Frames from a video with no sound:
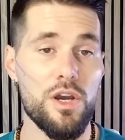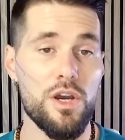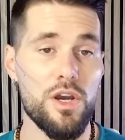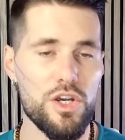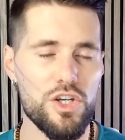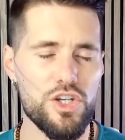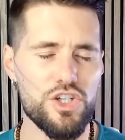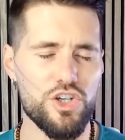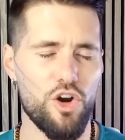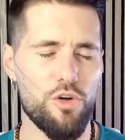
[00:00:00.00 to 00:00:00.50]

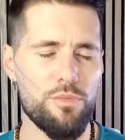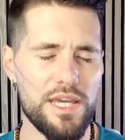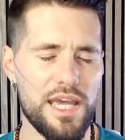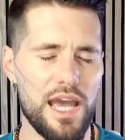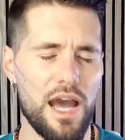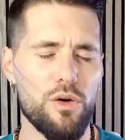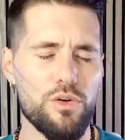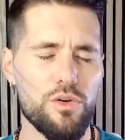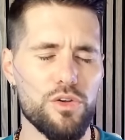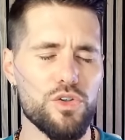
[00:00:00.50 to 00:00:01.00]
Show me
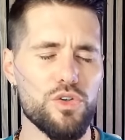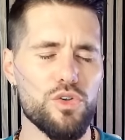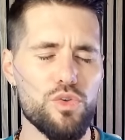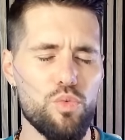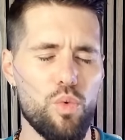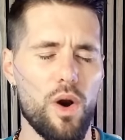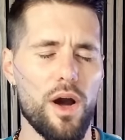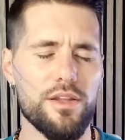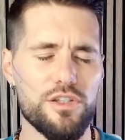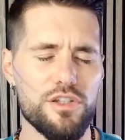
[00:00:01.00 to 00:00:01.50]
how you
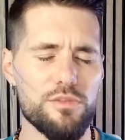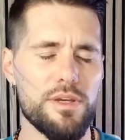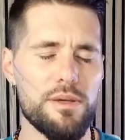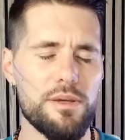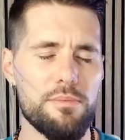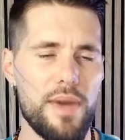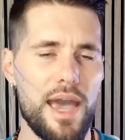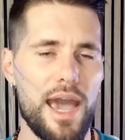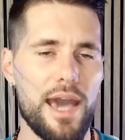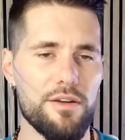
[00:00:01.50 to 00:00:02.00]
want to be
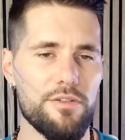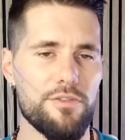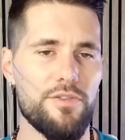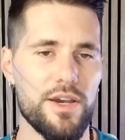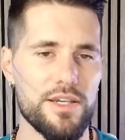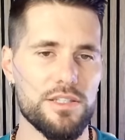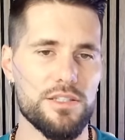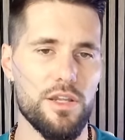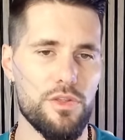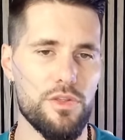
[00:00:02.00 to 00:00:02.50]

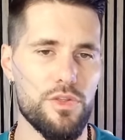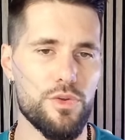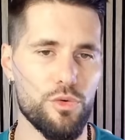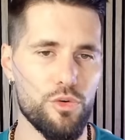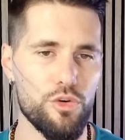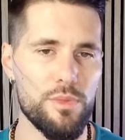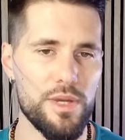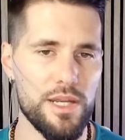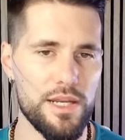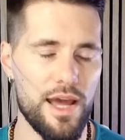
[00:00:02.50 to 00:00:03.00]
manifested
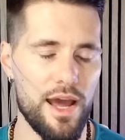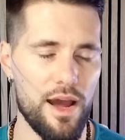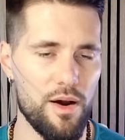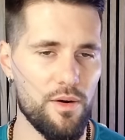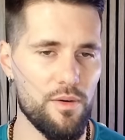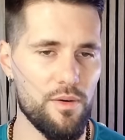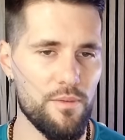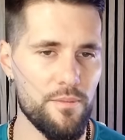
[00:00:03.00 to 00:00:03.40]
through me now.